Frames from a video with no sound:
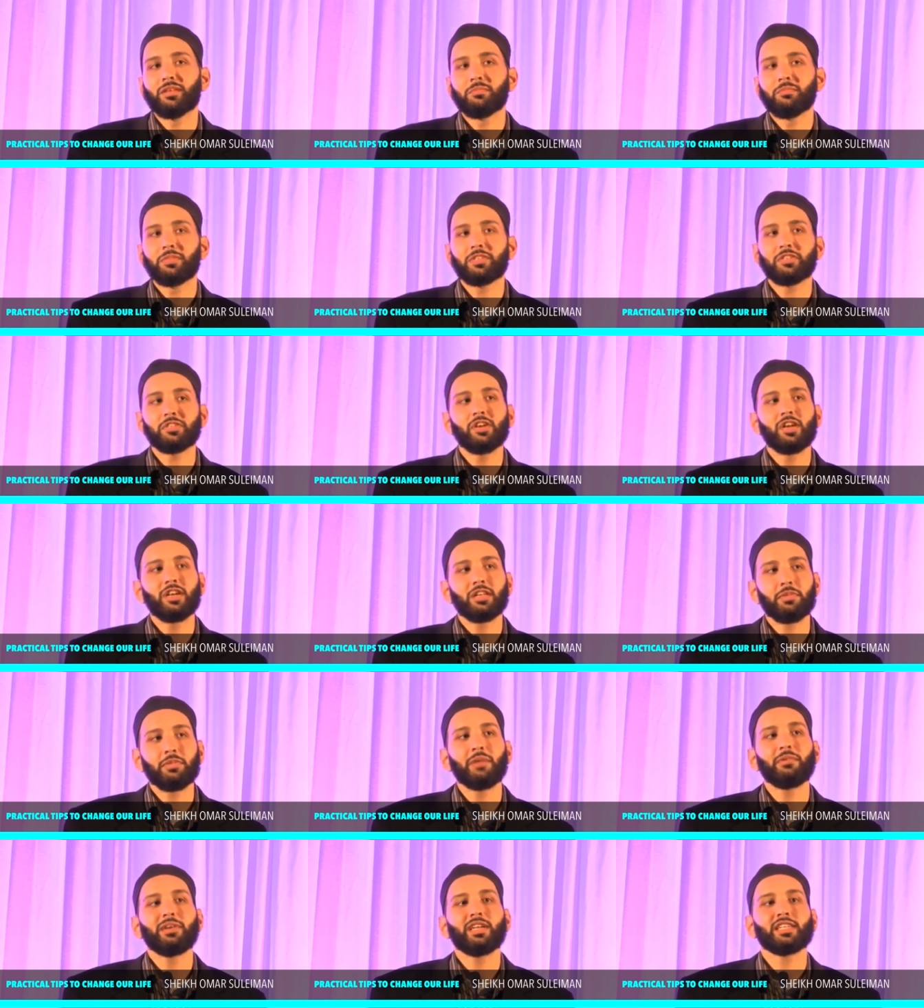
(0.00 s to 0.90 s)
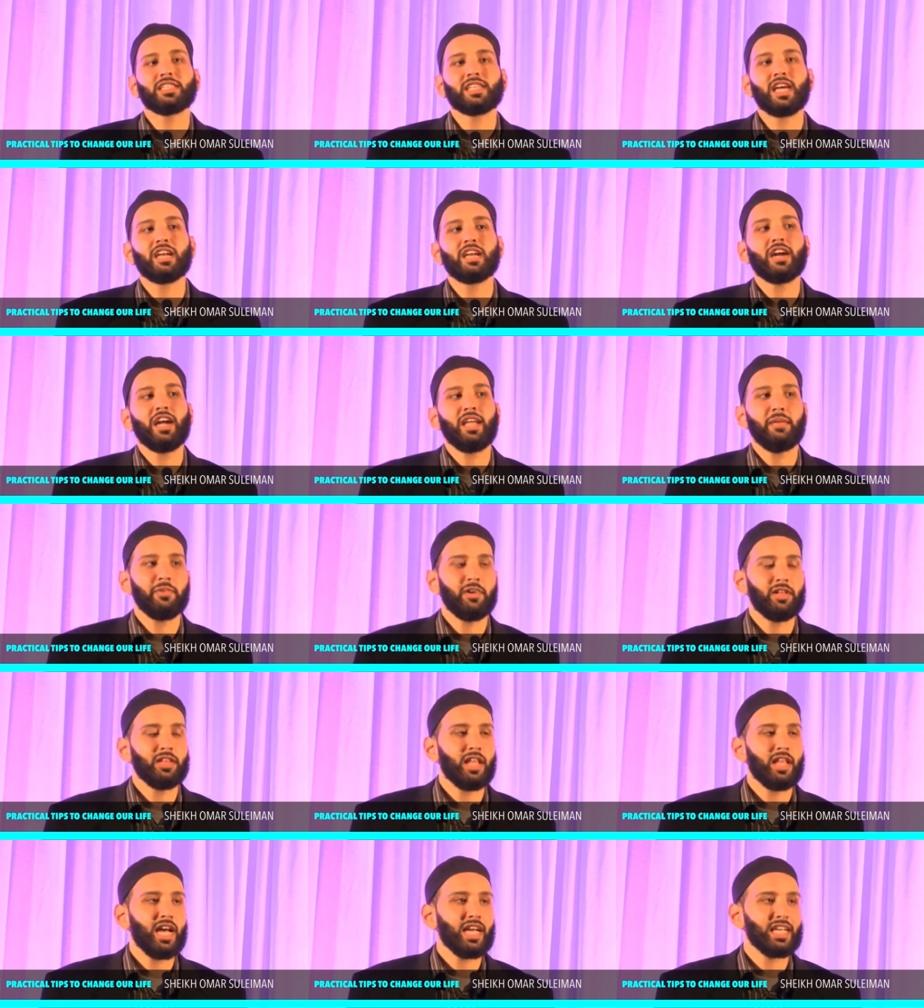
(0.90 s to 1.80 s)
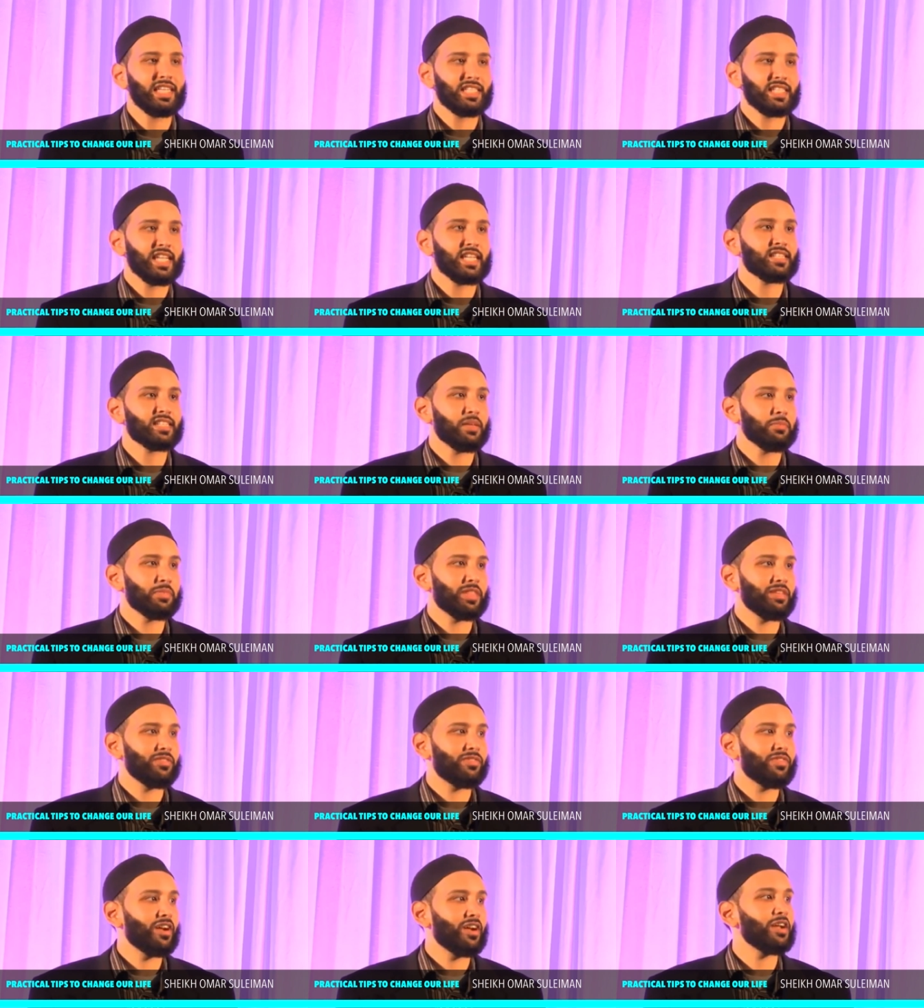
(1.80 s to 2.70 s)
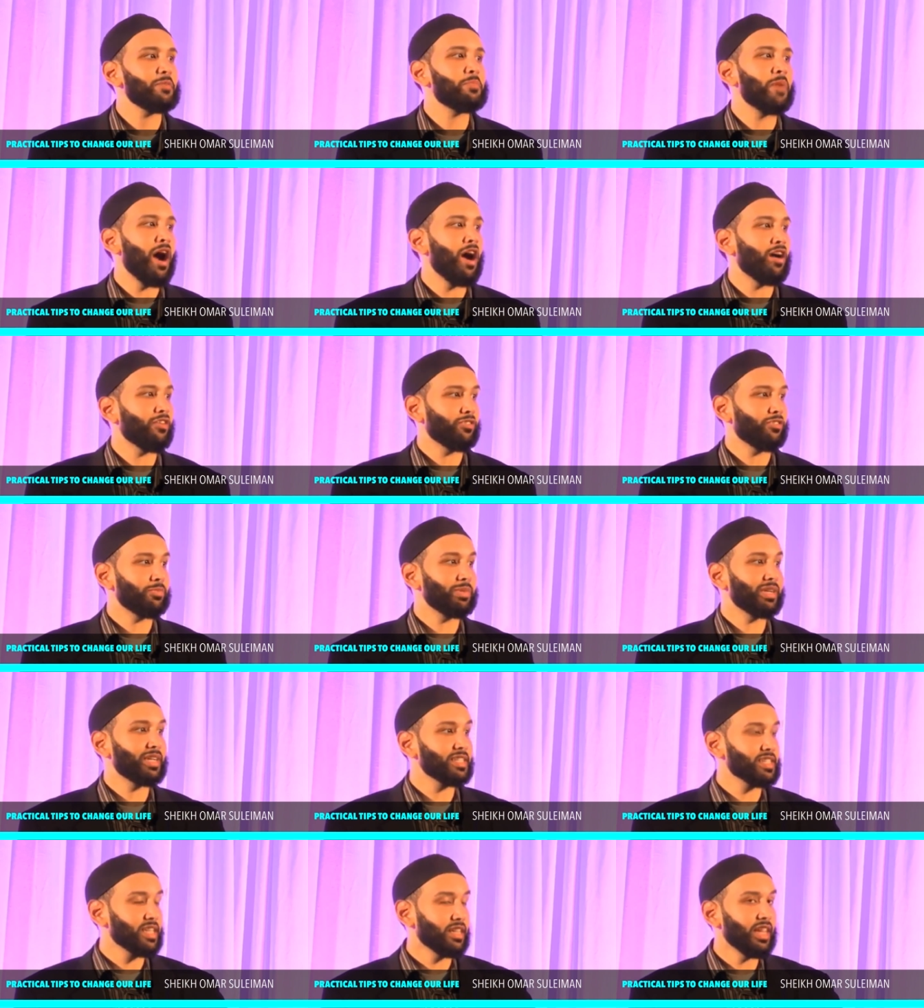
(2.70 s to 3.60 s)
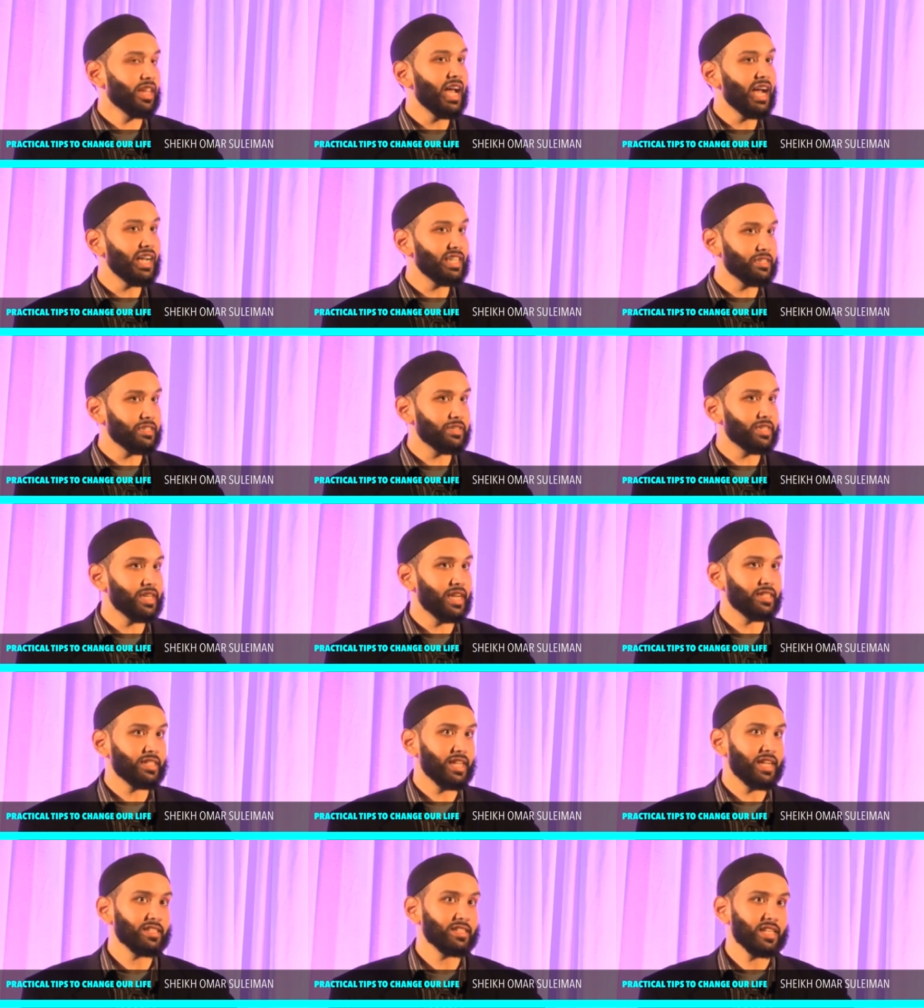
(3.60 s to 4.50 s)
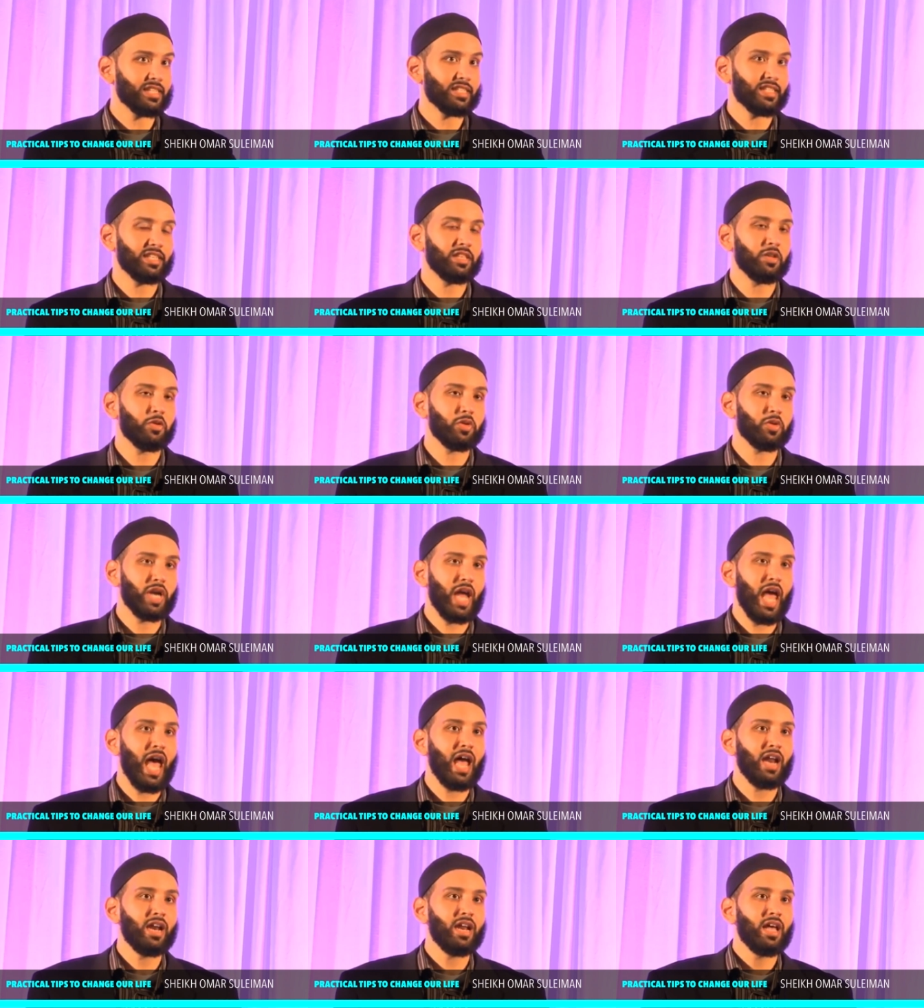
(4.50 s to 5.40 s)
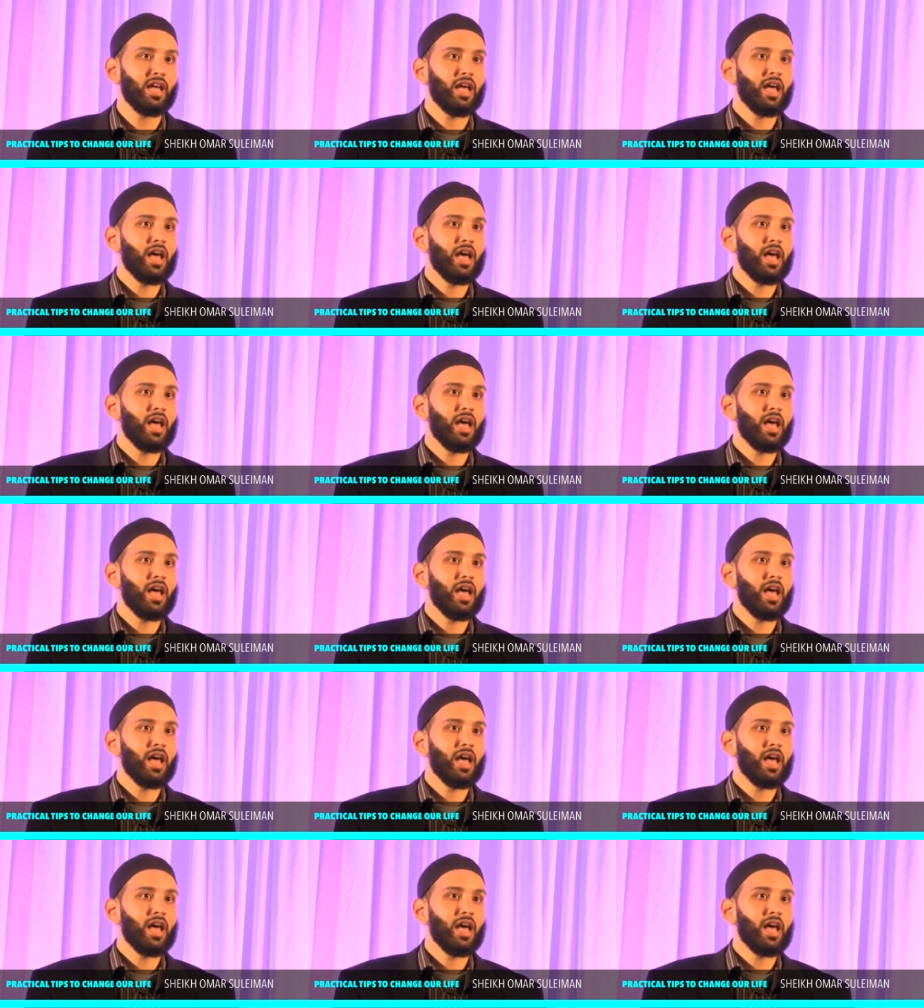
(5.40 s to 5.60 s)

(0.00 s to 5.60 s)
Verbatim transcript: But you know, Imam al-Ghazali rahimahullah, he said something very powerful because Allah Azza tells us in the Quran